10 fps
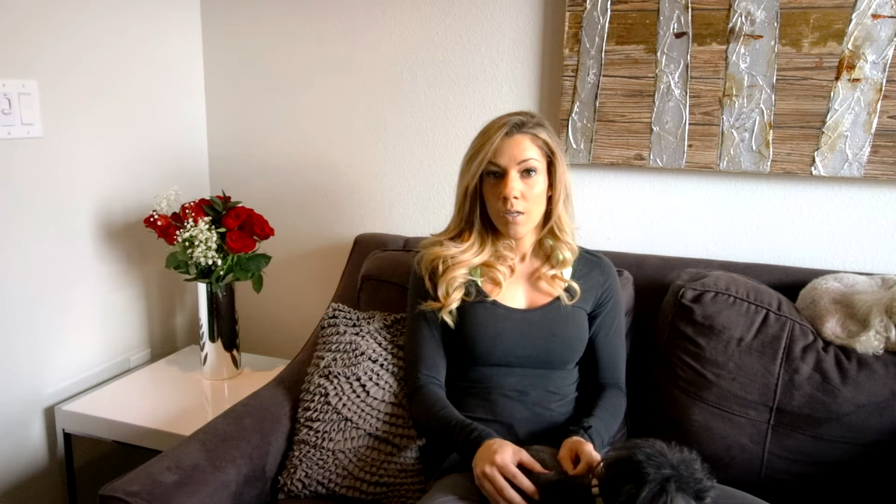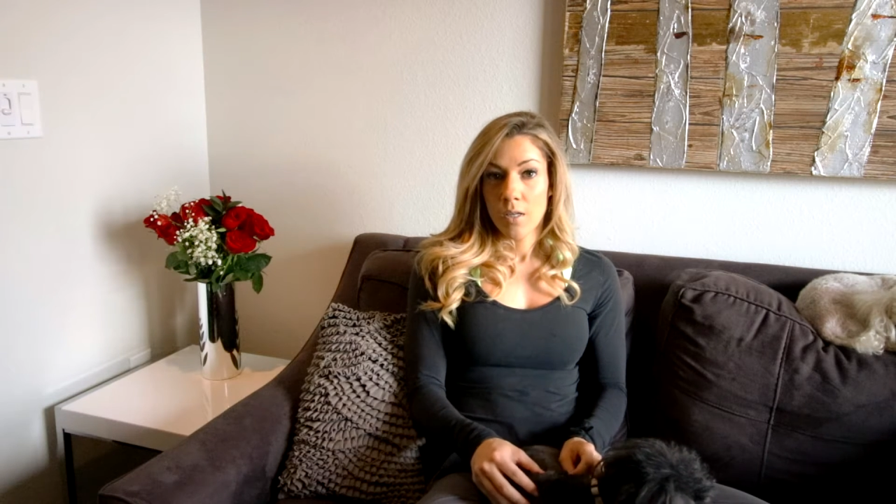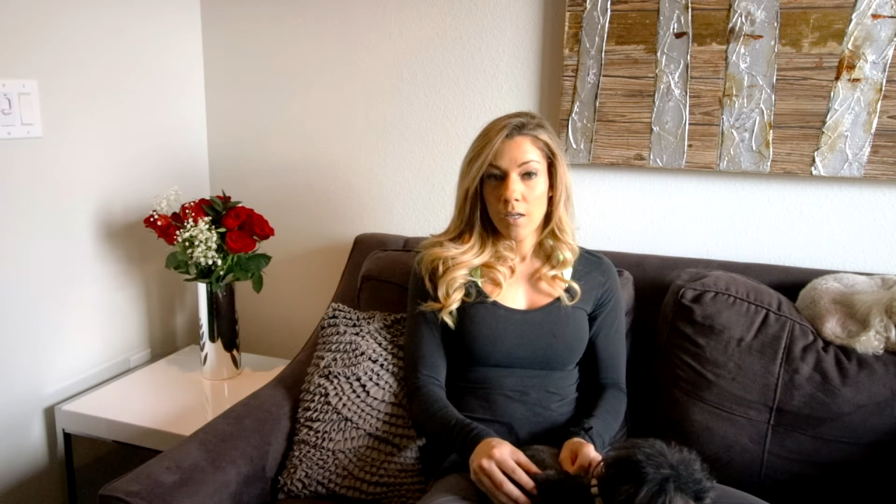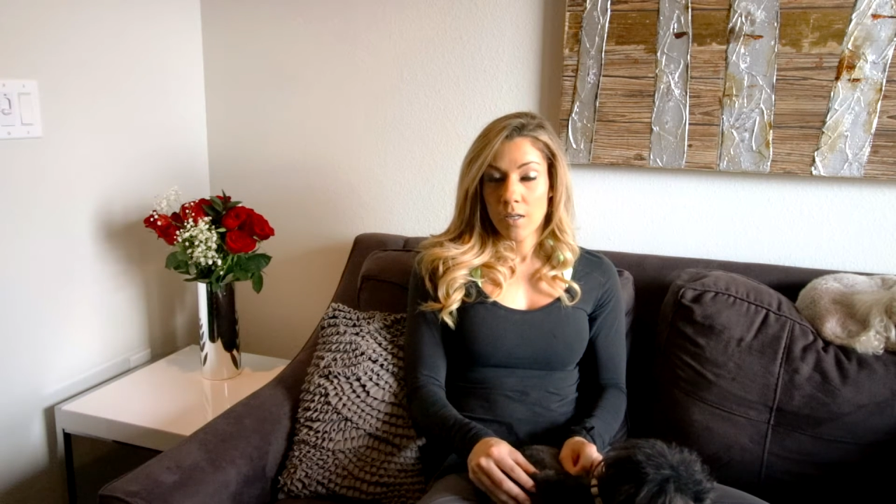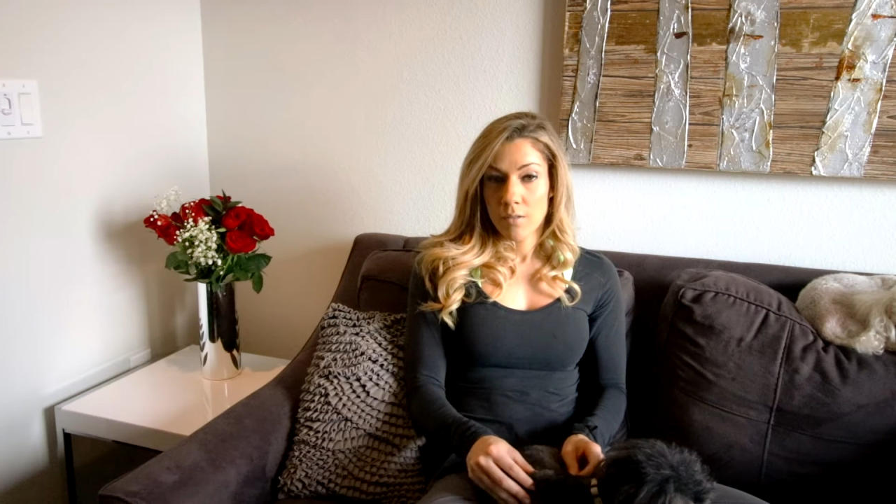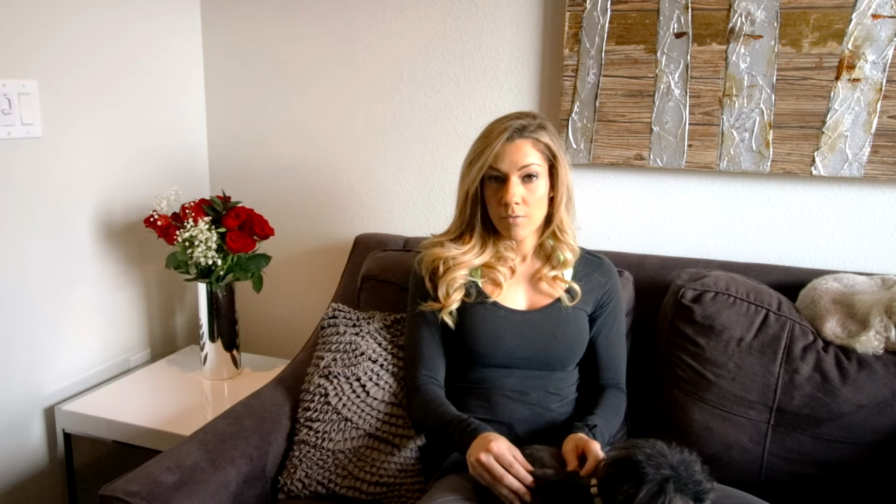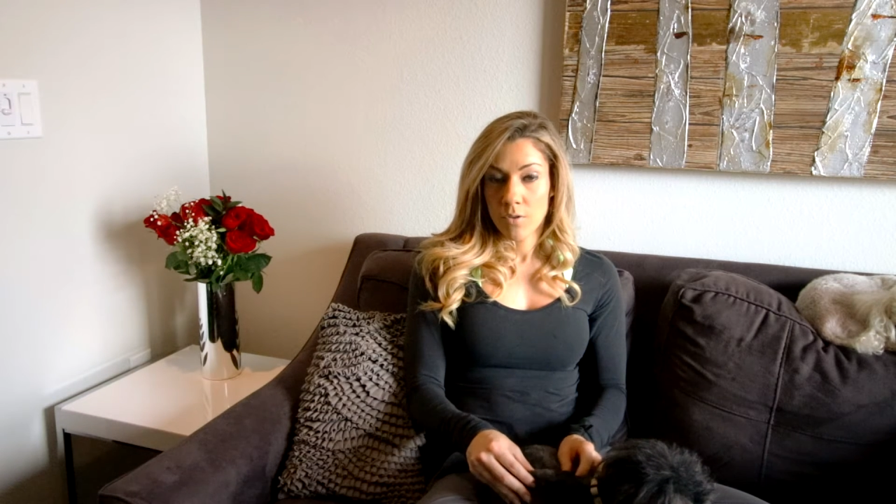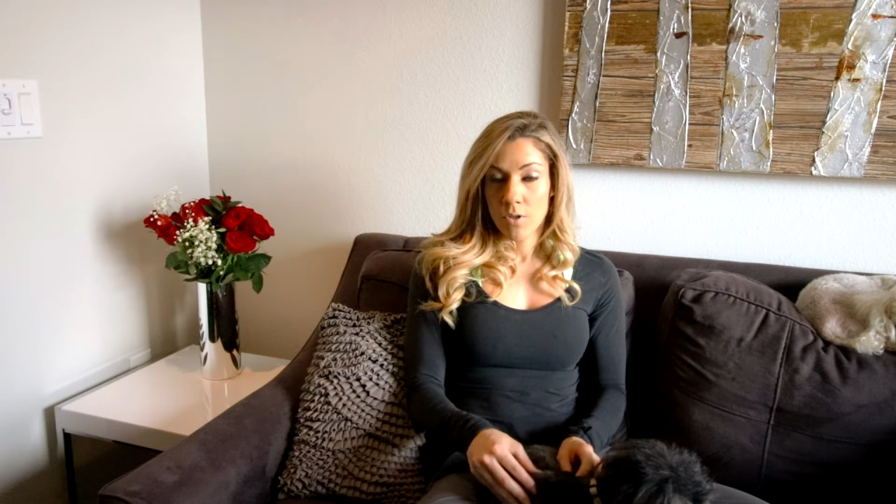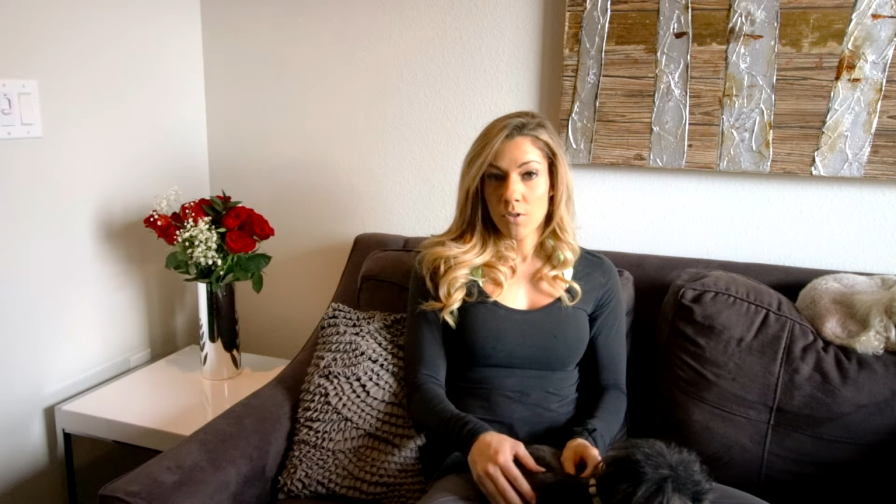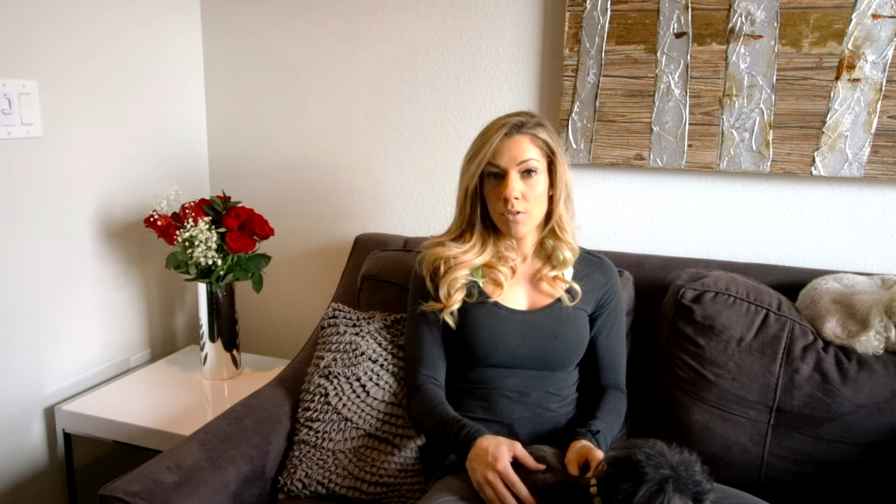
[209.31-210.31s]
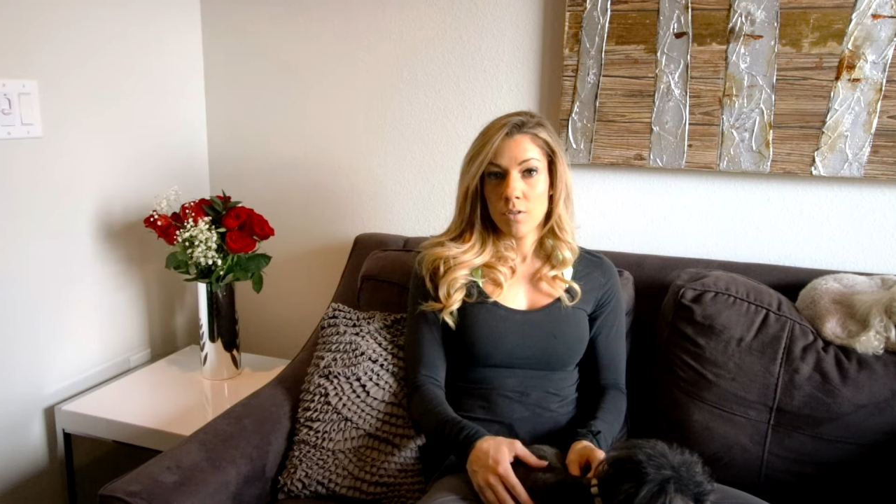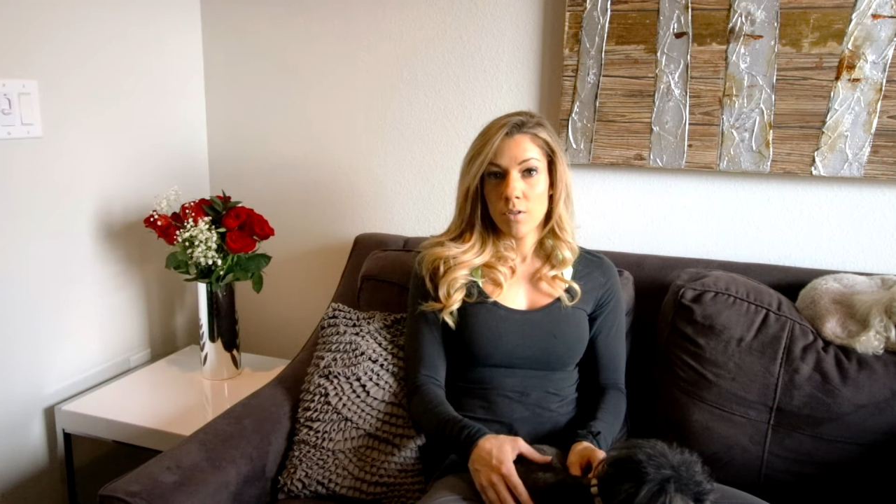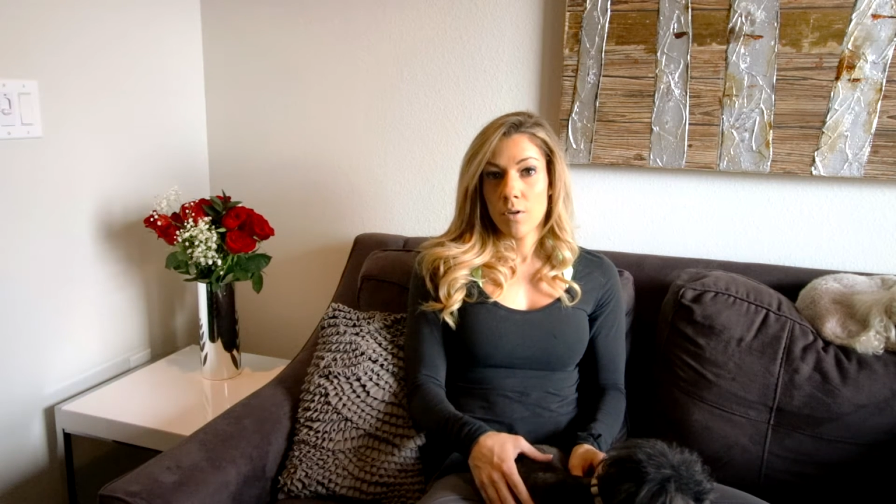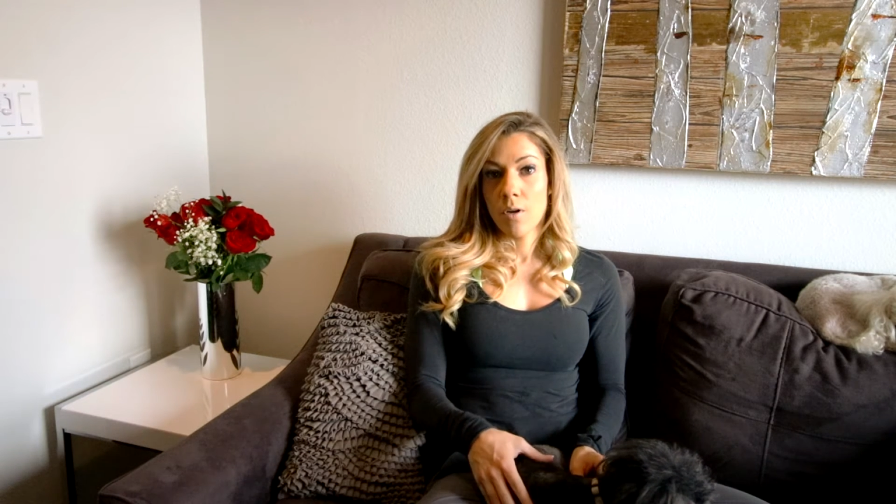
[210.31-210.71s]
it starts to slow